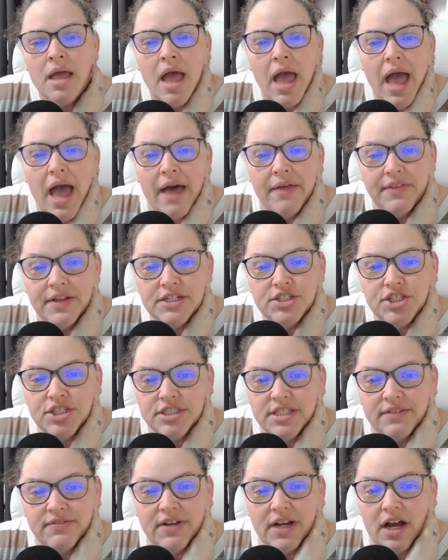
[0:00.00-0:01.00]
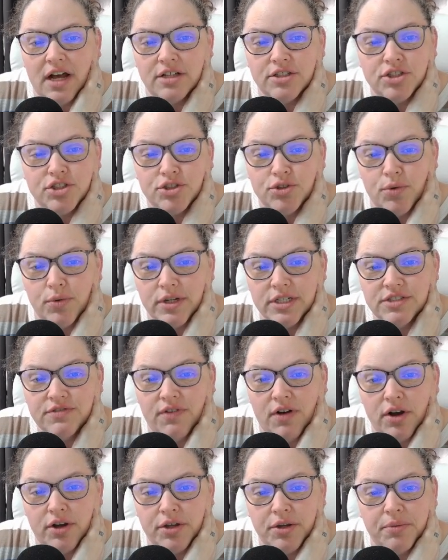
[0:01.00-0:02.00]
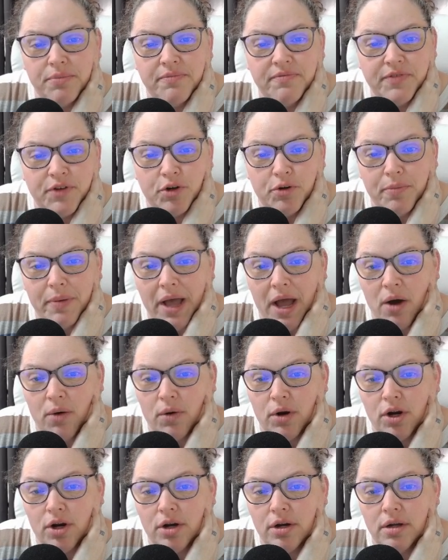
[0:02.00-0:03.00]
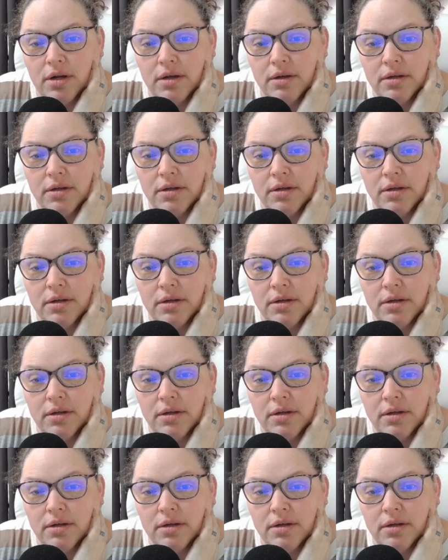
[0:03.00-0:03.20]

And then she's even got storage volume, fill power,